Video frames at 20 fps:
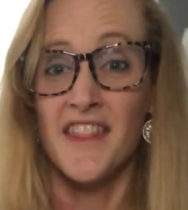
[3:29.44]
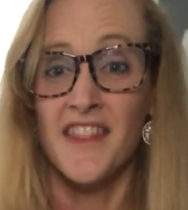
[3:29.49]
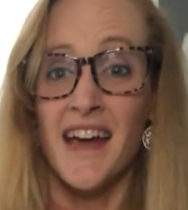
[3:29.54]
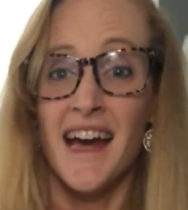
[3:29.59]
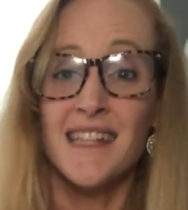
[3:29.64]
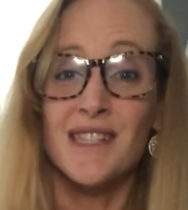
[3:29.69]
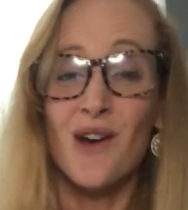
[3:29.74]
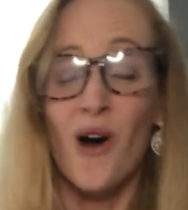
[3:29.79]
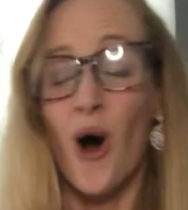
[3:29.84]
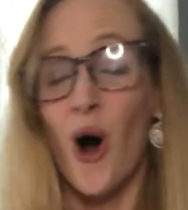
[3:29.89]

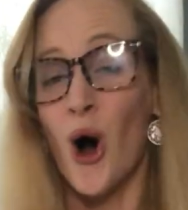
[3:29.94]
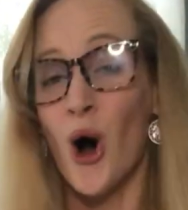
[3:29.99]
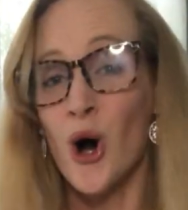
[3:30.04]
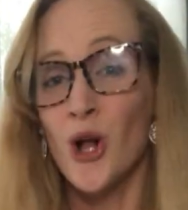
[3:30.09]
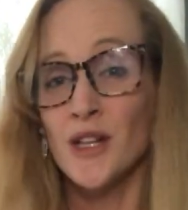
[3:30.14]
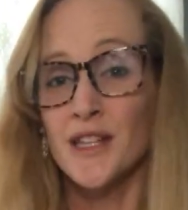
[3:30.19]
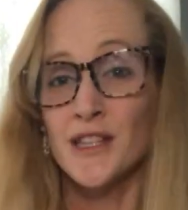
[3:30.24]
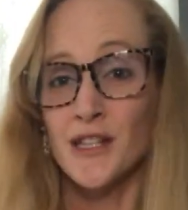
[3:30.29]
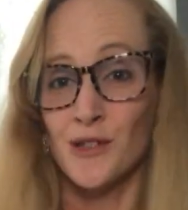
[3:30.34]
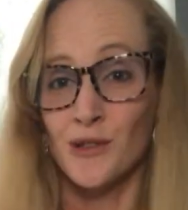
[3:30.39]
That's
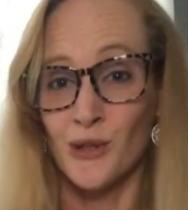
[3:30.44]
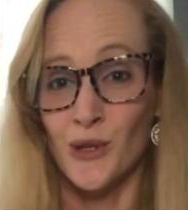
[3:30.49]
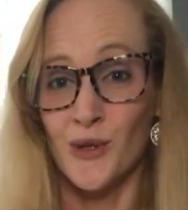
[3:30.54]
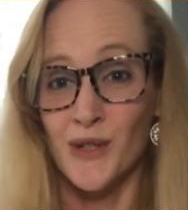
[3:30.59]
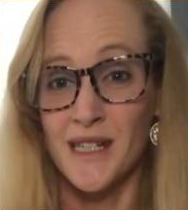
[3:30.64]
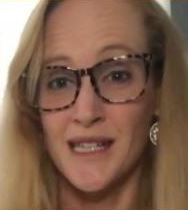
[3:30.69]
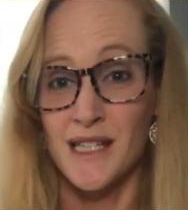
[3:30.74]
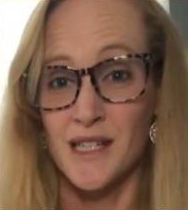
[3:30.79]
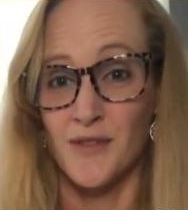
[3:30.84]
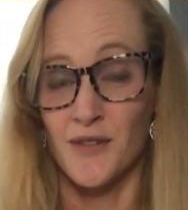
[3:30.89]
all in their
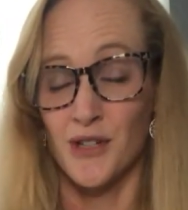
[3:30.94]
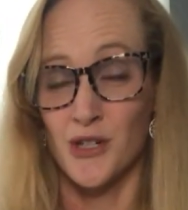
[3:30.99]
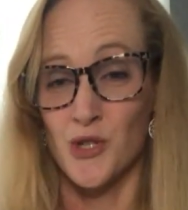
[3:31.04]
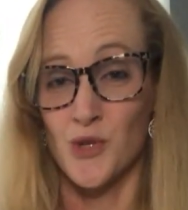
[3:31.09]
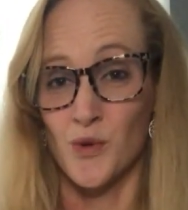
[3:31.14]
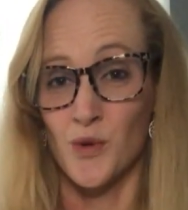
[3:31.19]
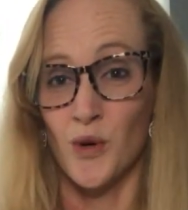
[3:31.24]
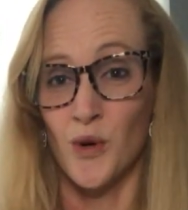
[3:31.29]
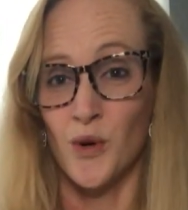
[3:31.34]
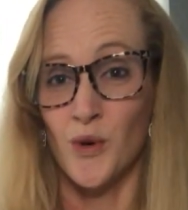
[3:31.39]
locus of
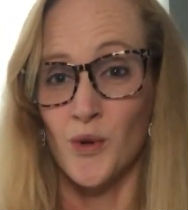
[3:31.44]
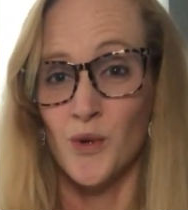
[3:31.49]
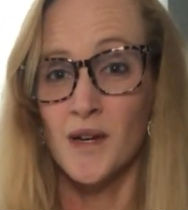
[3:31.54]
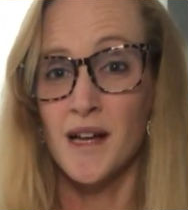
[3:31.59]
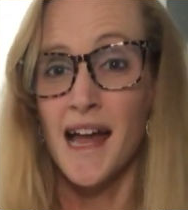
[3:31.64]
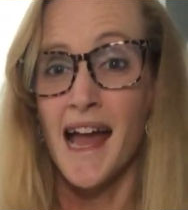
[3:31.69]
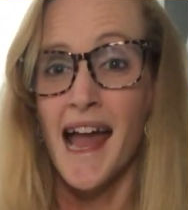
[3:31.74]
control.